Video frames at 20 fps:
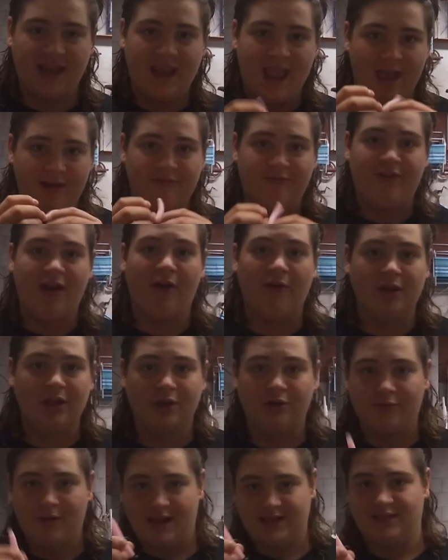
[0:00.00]
they get very
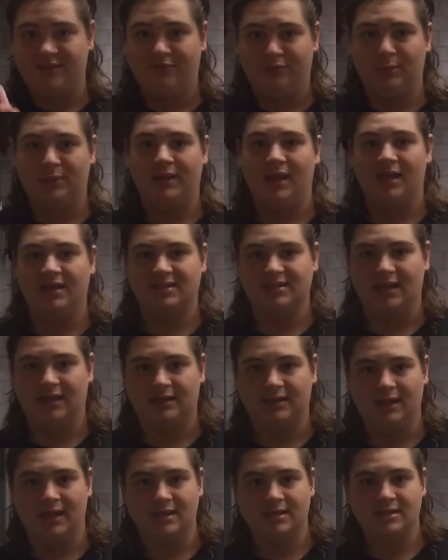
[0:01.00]
aggressive with things
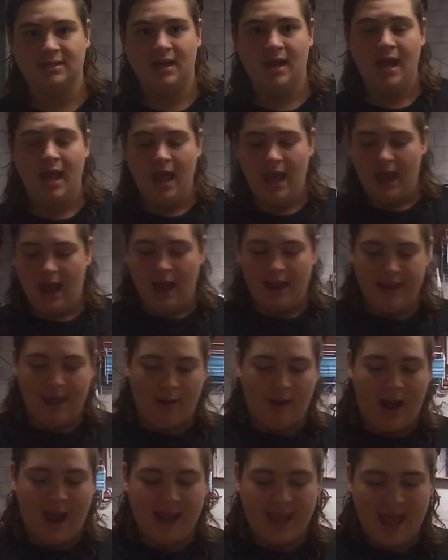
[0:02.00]
like this.
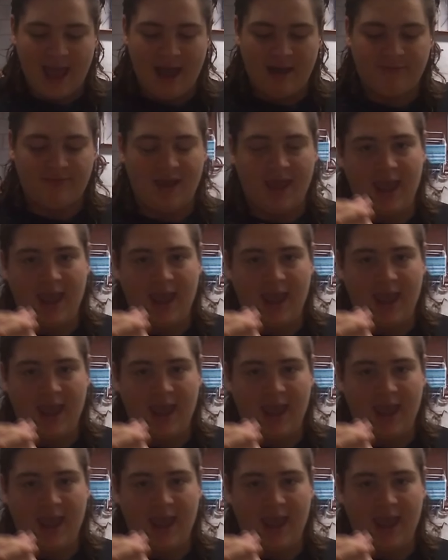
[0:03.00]
Now, I have